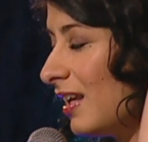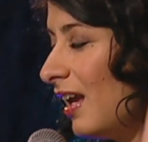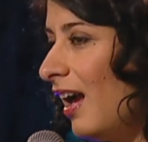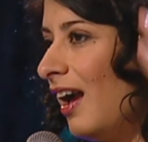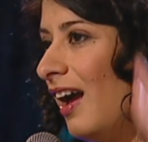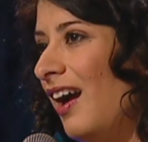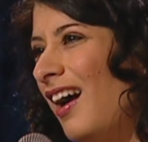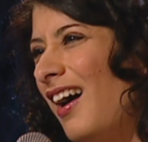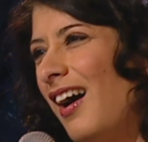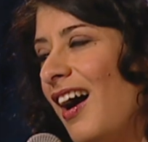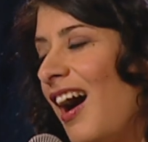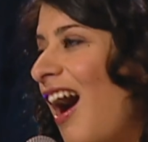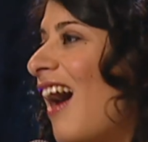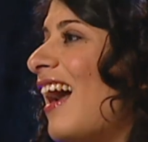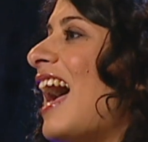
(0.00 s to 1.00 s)

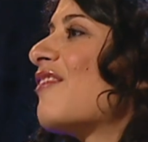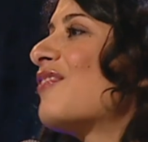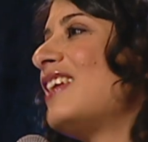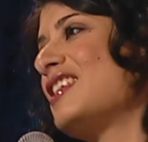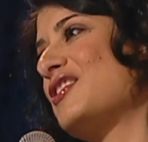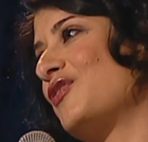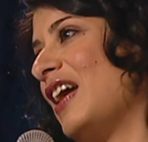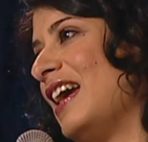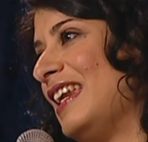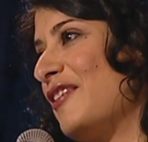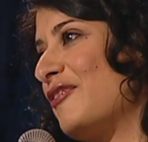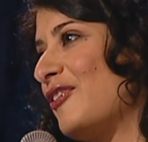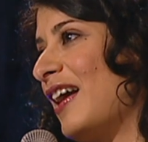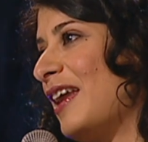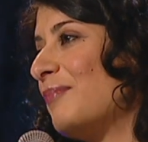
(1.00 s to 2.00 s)
I have an Israeli
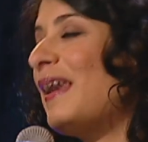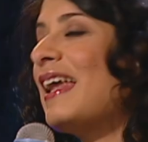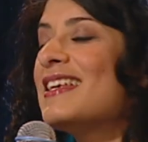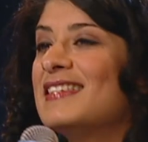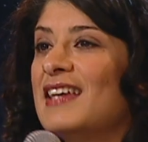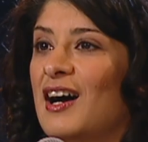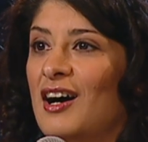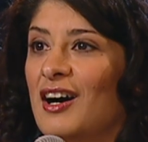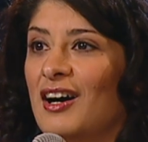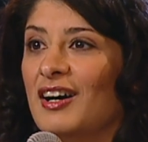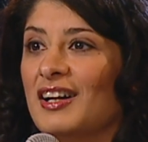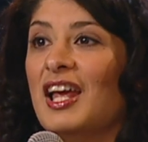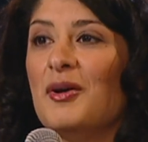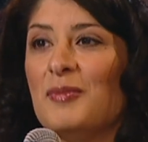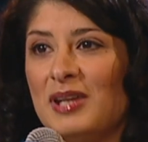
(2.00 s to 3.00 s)
friend, bless her
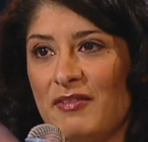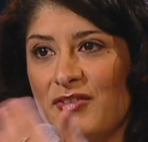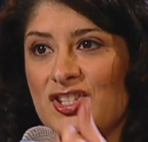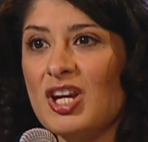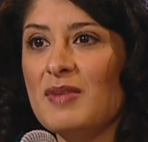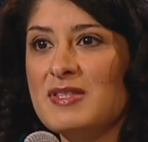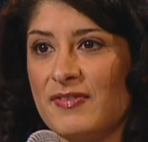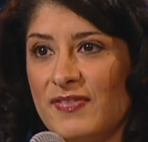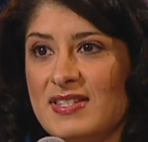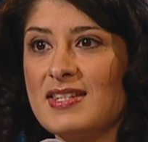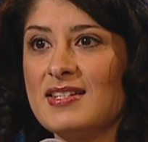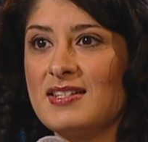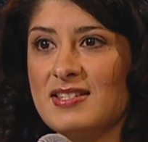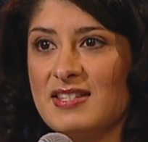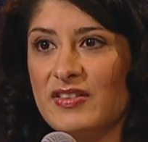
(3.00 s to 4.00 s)
heart. Whenever she comes to
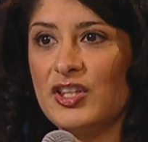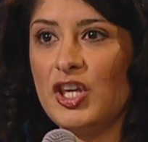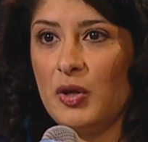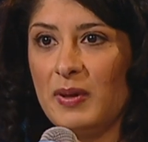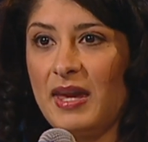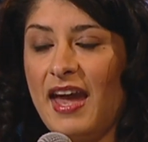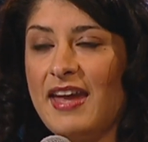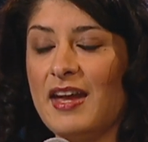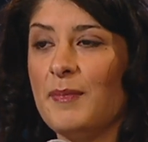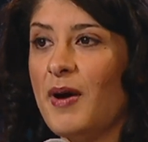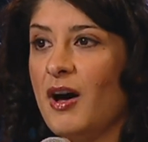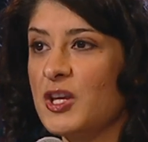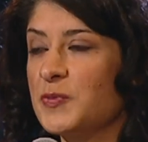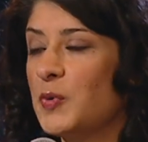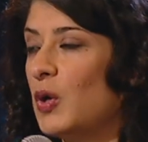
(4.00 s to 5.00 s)
visit us in the UK at
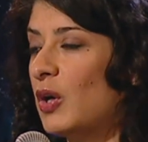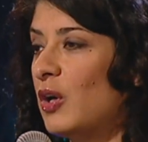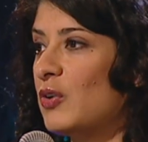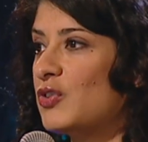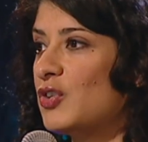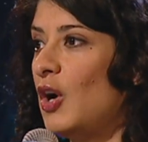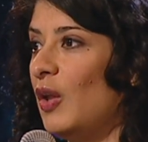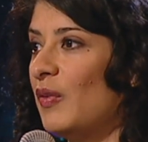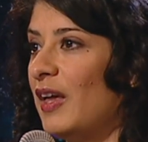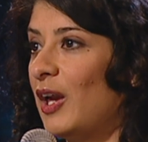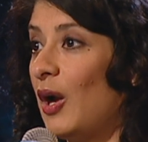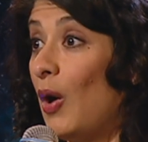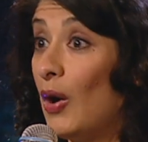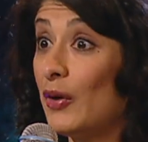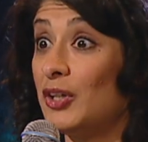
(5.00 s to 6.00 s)
passport control, they
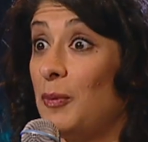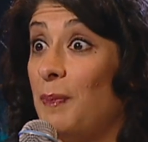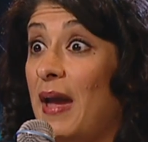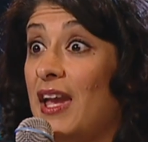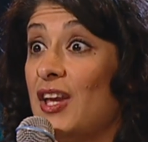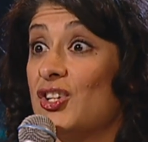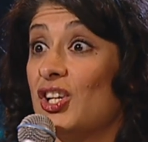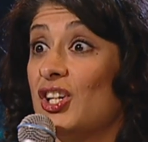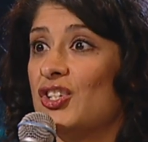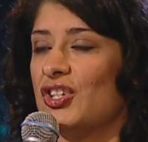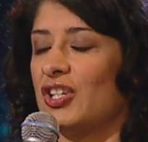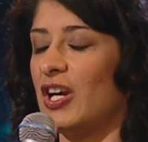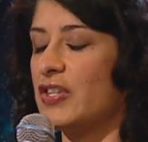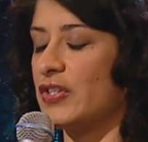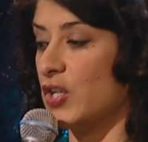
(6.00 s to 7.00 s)
go, occupation?
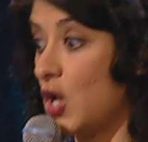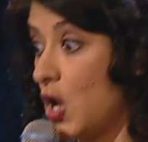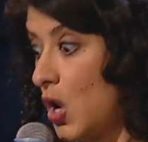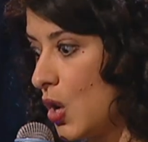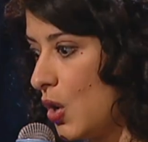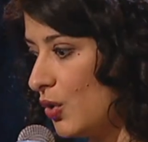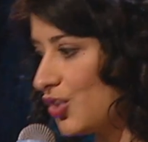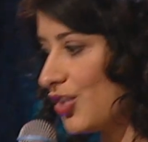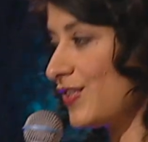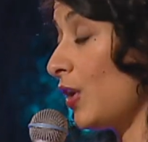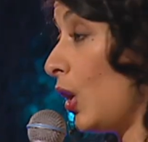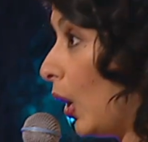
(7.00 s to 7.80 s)
She goes, no, just a